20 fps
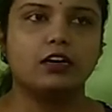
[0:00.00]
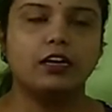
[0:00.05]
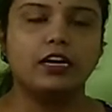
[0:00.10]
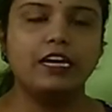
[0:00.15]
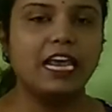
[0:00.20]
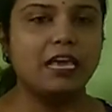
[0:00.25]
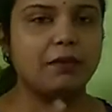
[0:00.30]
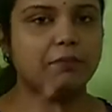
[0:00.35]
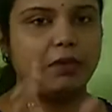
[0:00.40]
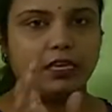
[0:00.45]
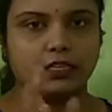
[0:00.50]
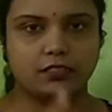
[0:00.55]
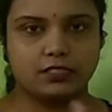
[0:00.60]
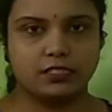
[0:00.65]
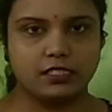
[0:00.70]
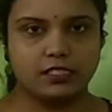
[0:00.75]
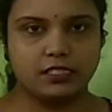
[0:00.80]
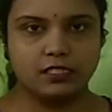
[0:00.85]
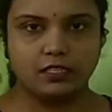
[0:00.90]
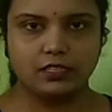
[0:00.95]

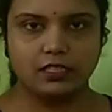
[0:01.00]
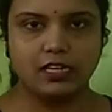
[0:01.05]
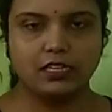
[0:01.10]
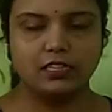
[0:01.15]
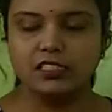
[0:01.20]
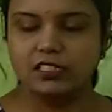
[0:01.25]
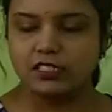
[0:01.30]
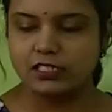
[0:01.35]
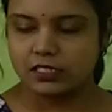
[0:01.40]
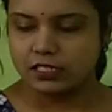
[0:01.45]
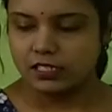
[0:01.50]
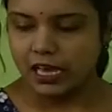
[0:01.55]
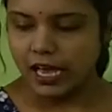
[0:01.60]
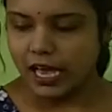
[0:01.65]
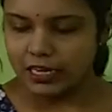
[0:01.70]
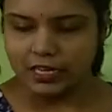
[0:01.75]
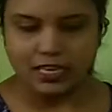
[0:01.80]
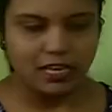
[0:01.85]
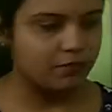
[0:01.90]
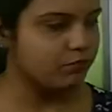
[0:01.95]
namings. That is,
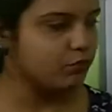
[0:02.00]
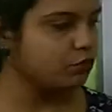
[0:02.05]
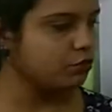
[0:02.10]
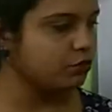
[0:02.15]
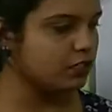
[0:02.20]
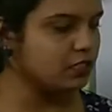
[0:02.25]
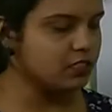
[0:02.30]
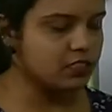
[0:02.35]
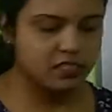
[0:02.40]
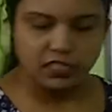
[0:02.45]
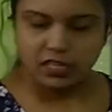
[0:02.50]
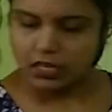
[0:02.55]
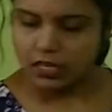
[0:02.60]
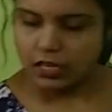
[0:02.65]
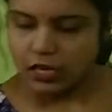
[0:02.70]
I'll come to this.